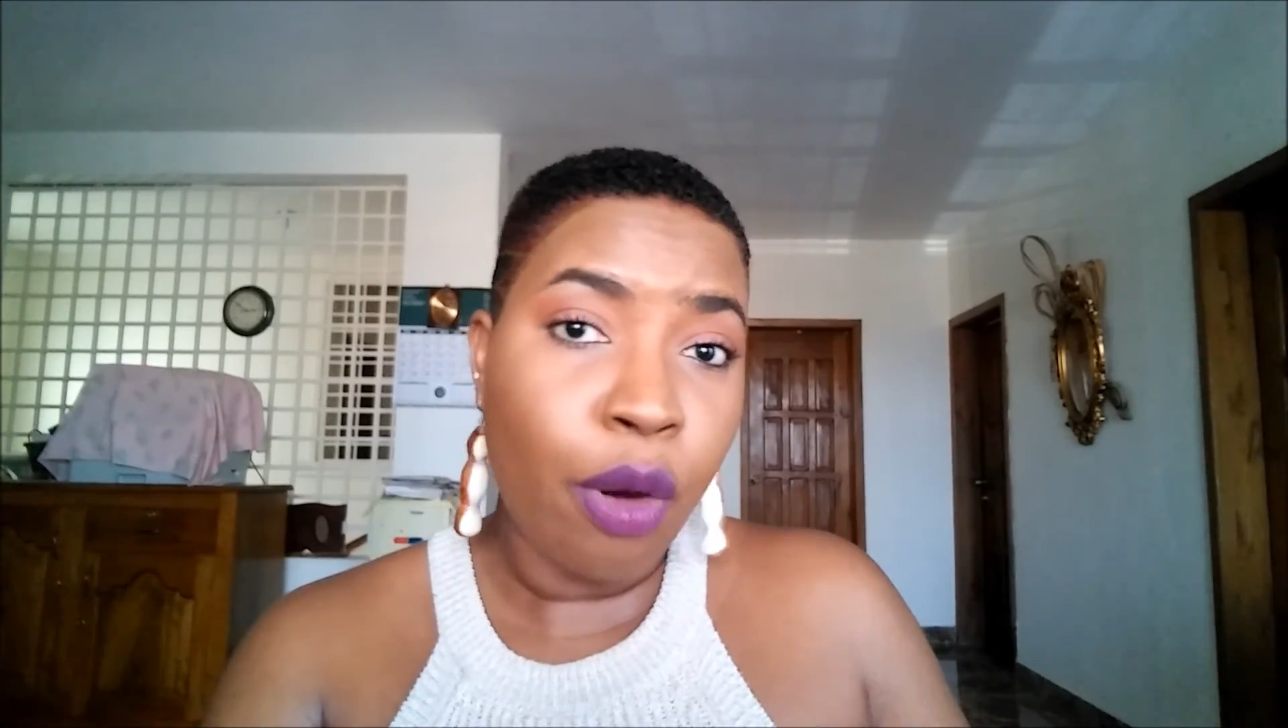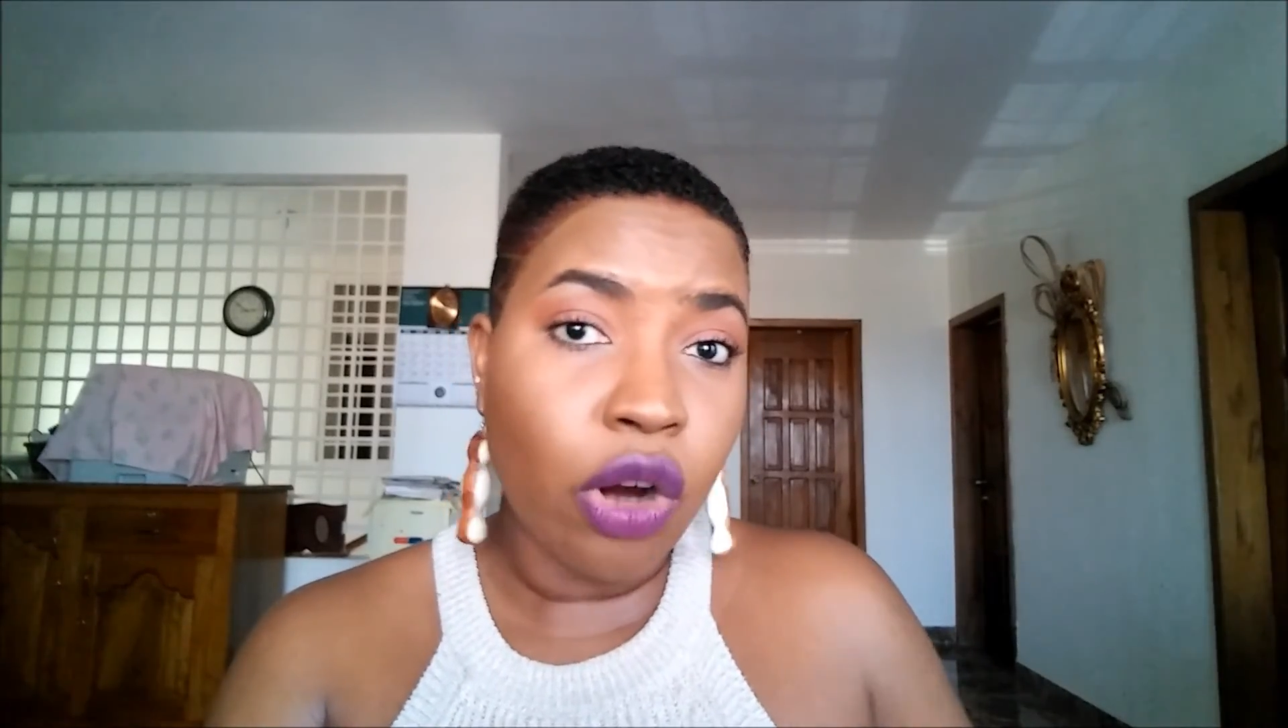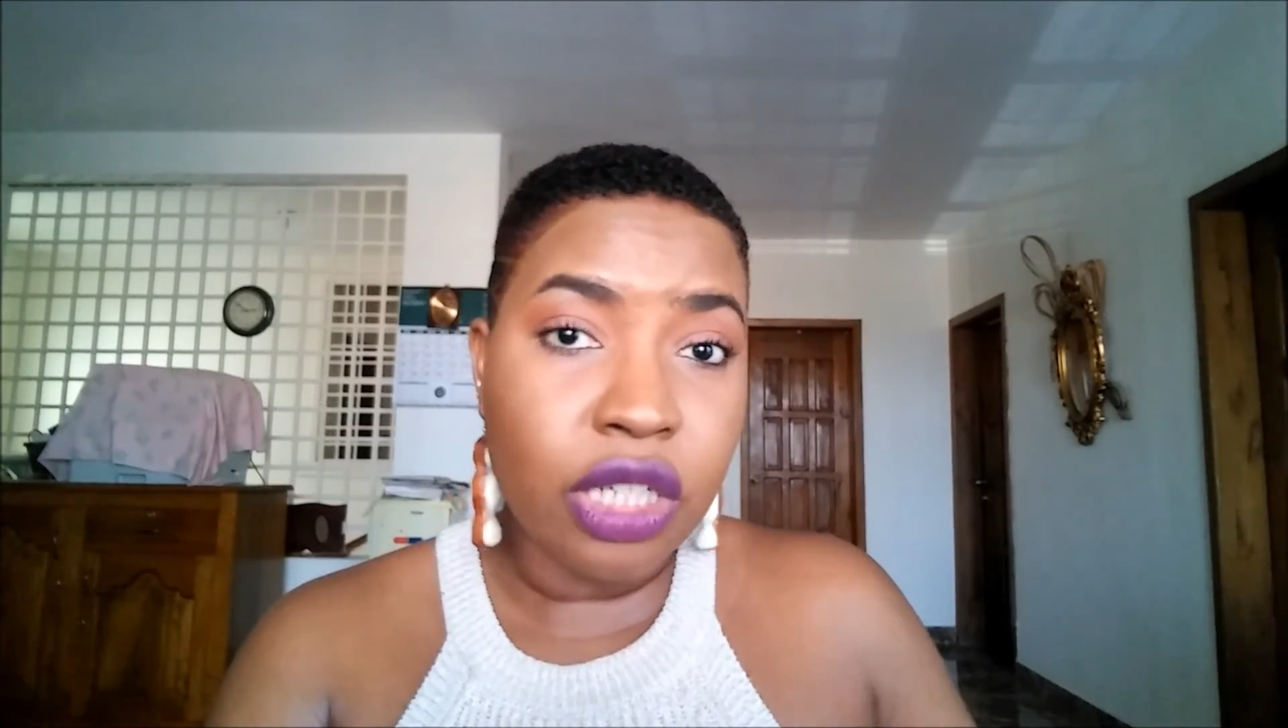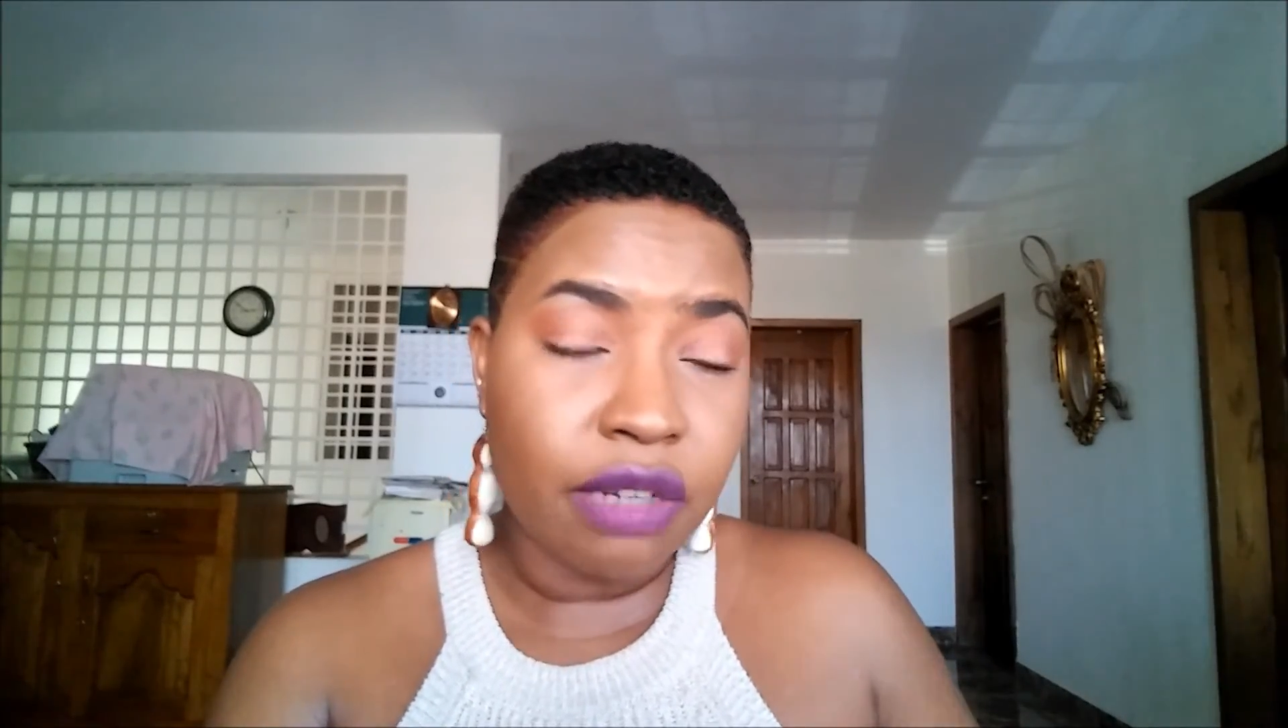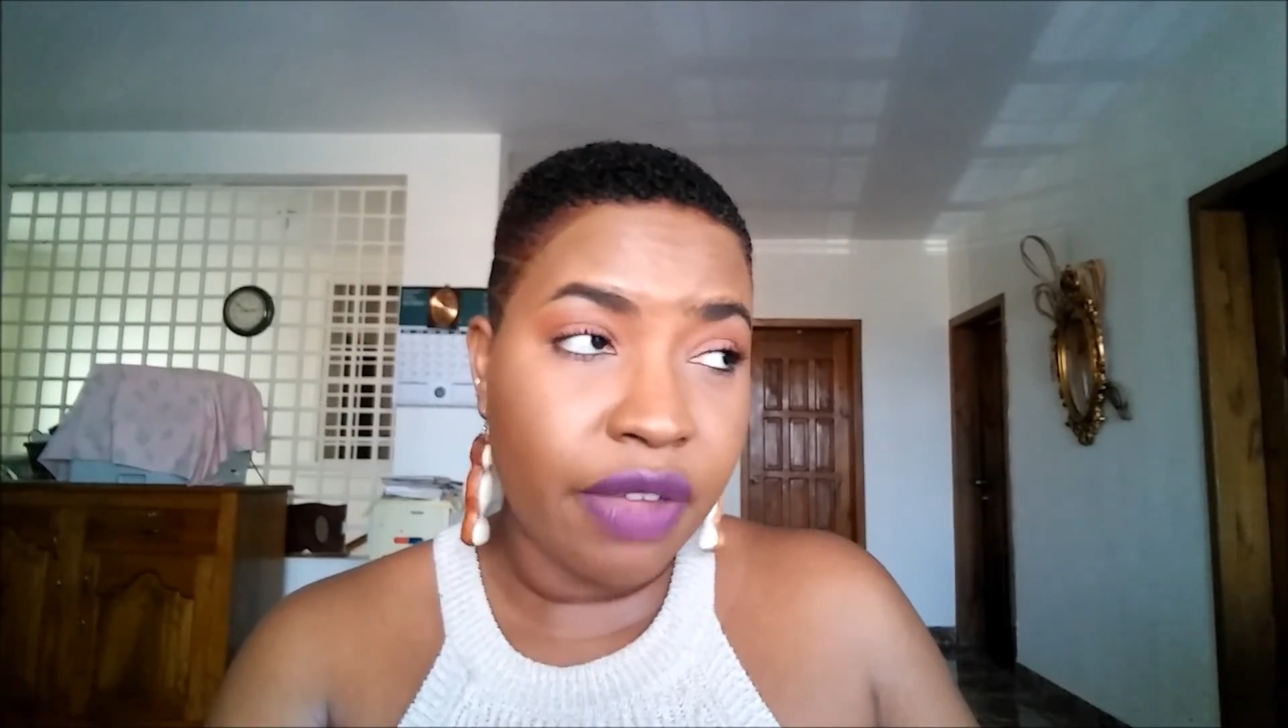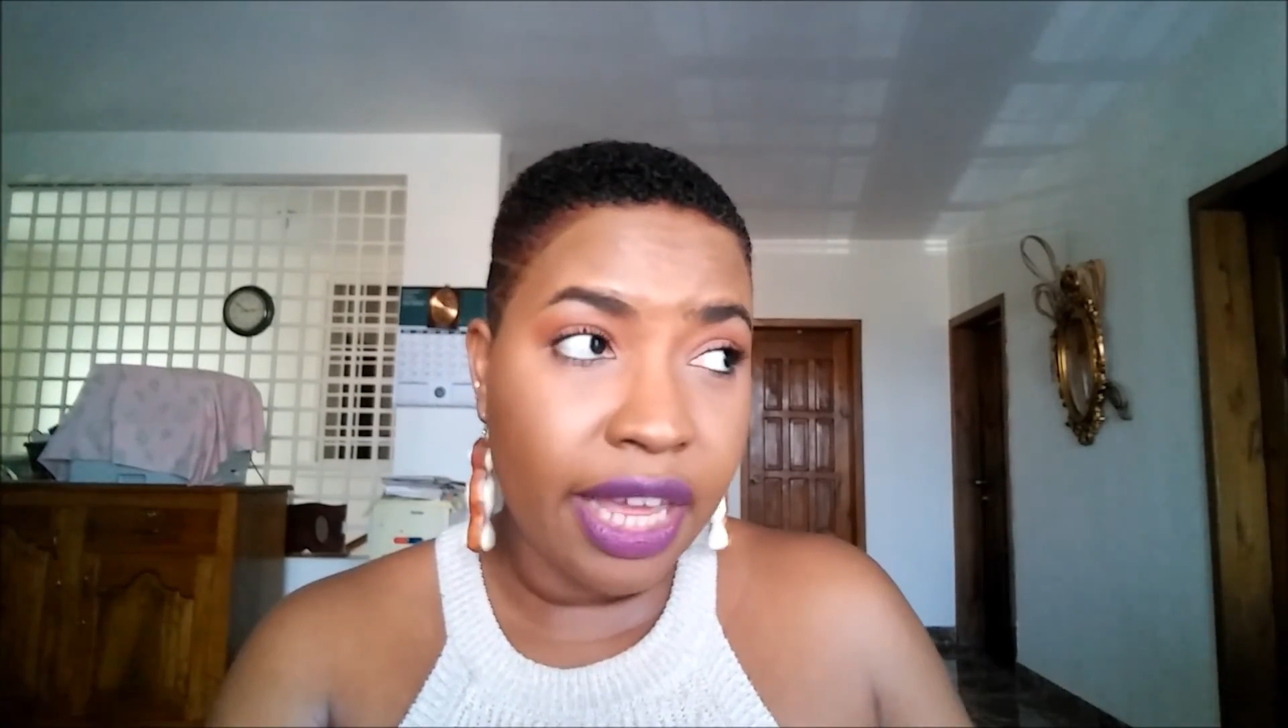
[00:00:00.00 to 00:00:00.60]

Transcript: parts of